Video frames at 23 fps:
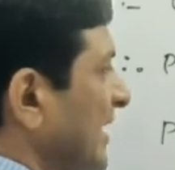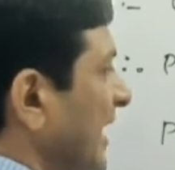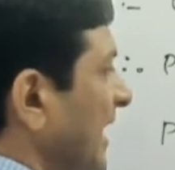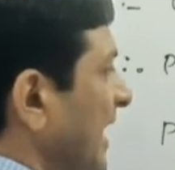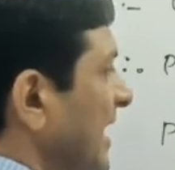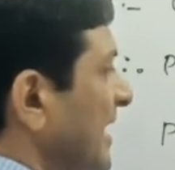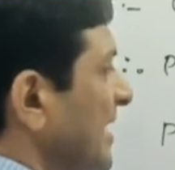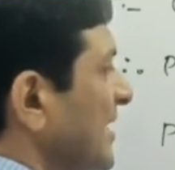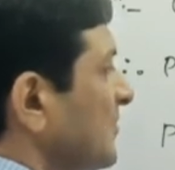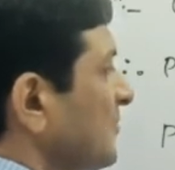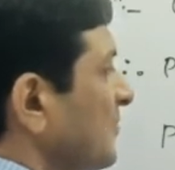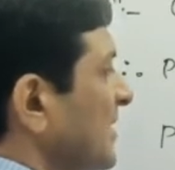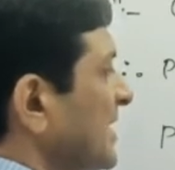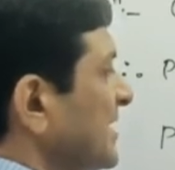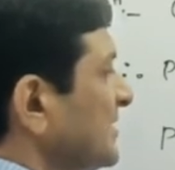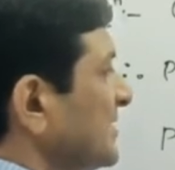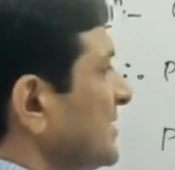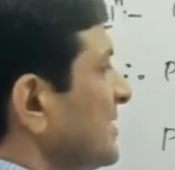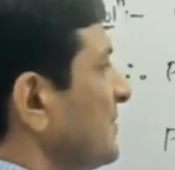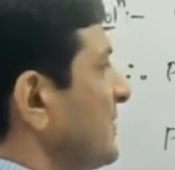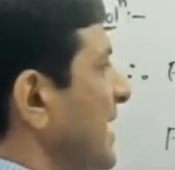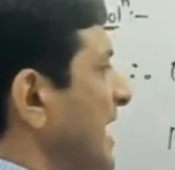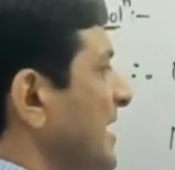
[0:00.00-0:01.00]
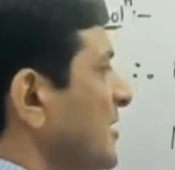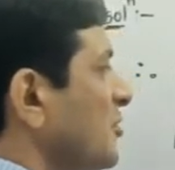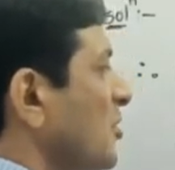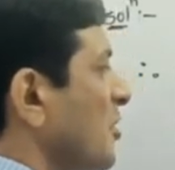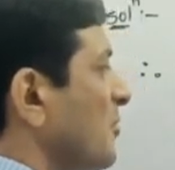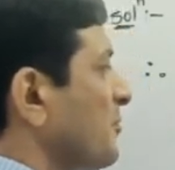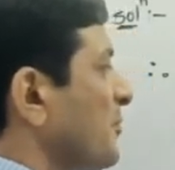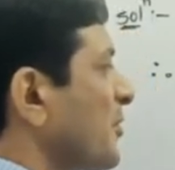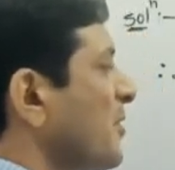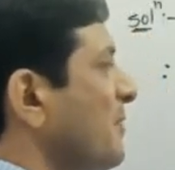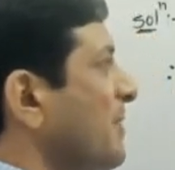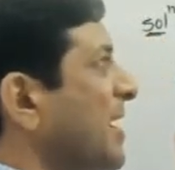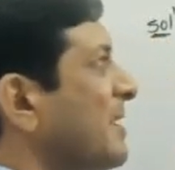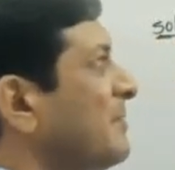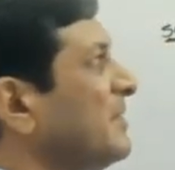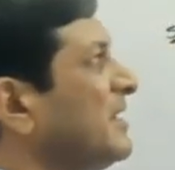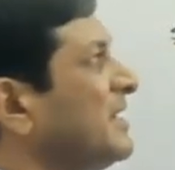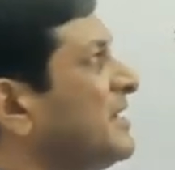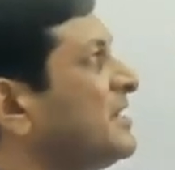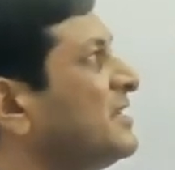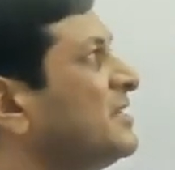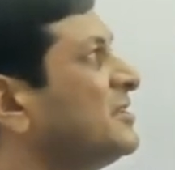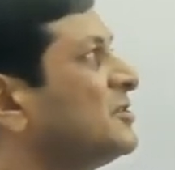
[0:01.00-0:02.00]
And once the value of
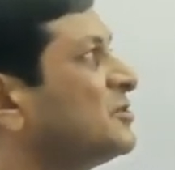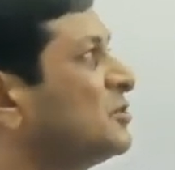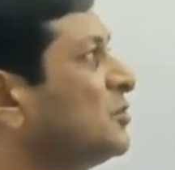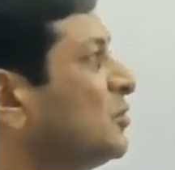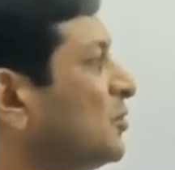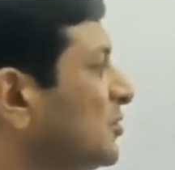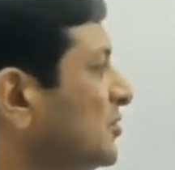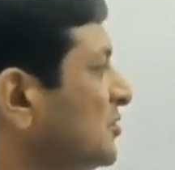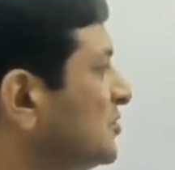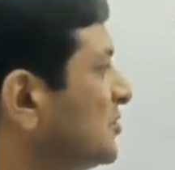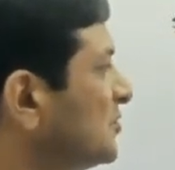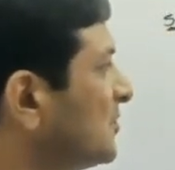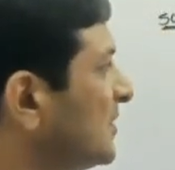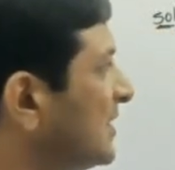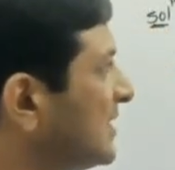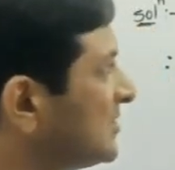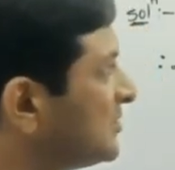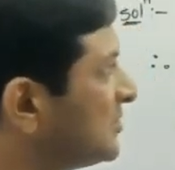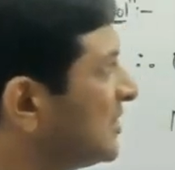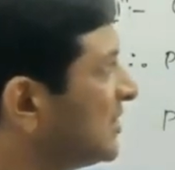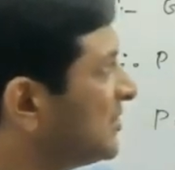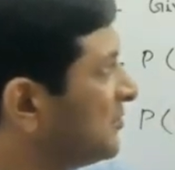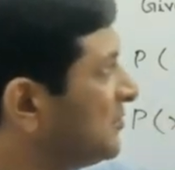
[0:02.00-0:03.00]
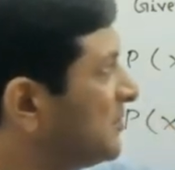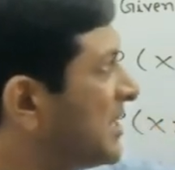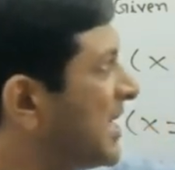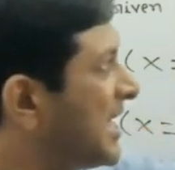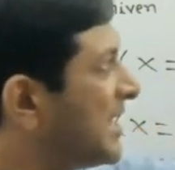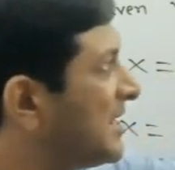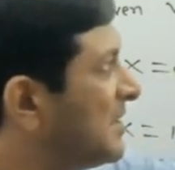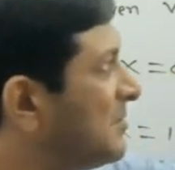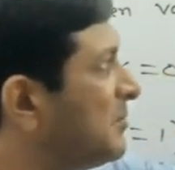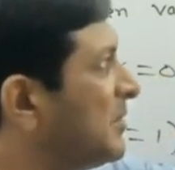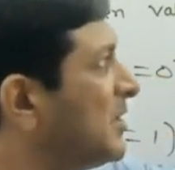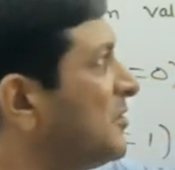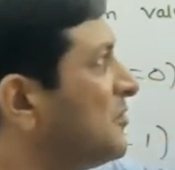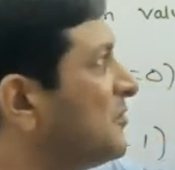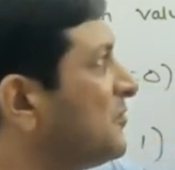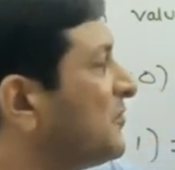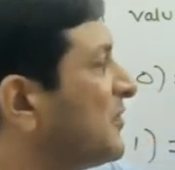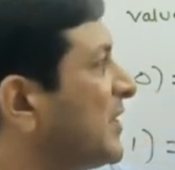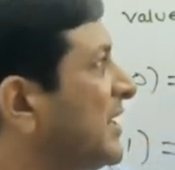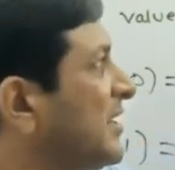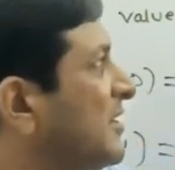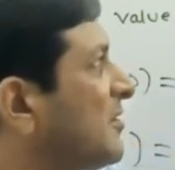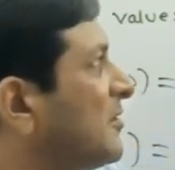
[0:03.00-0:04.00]
probability is known to us, we are able to
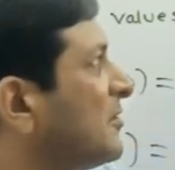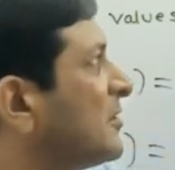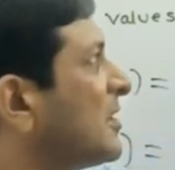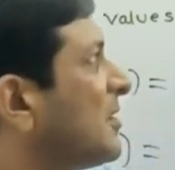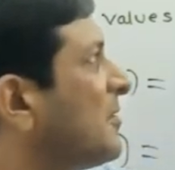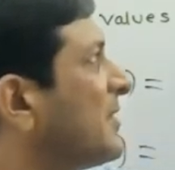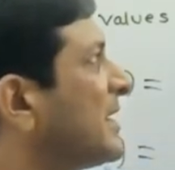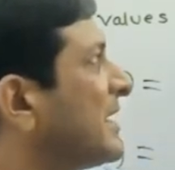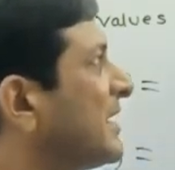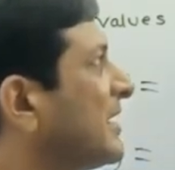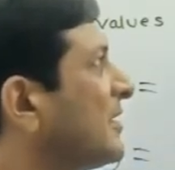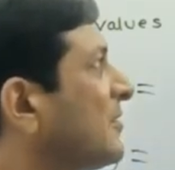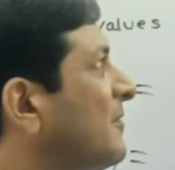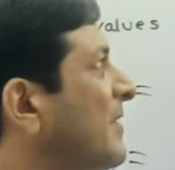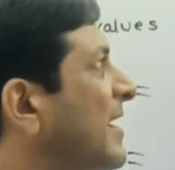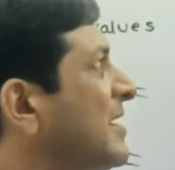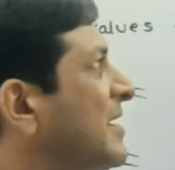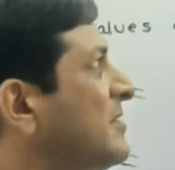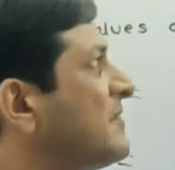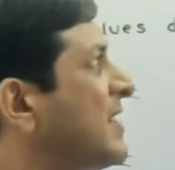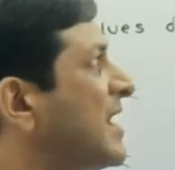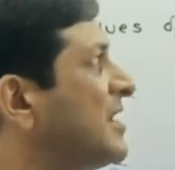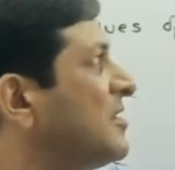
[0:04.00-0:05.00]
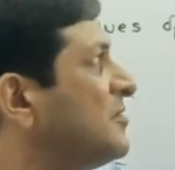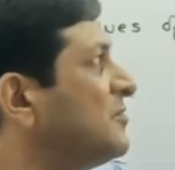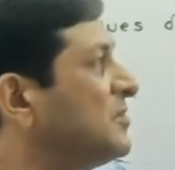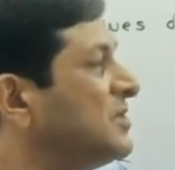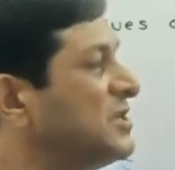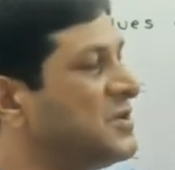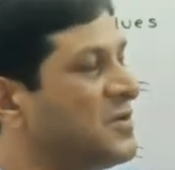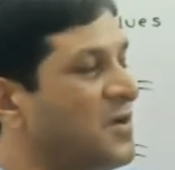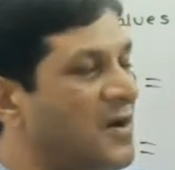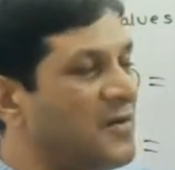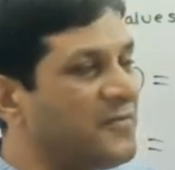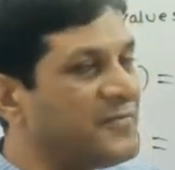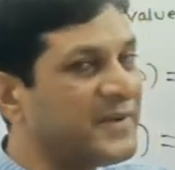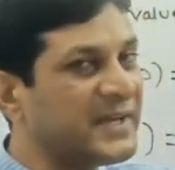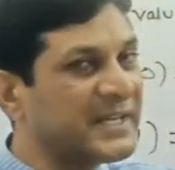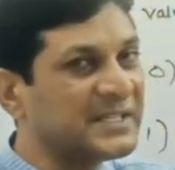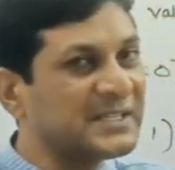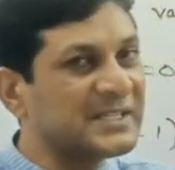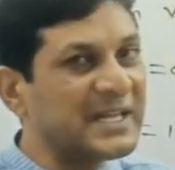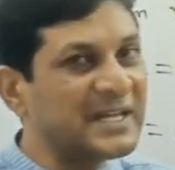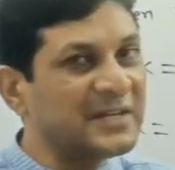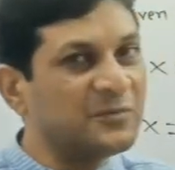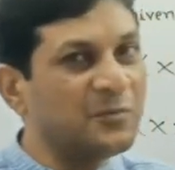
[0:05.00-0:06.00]
find out our required value E of
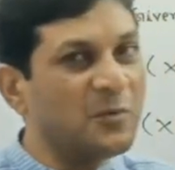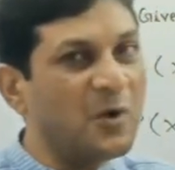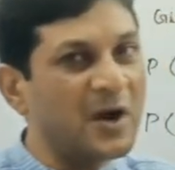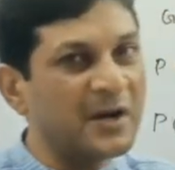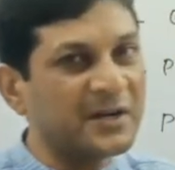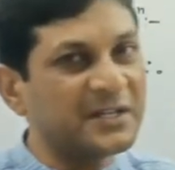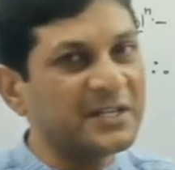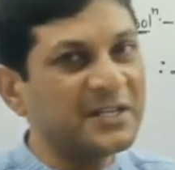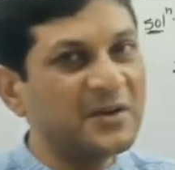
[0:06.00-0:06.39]
x and what?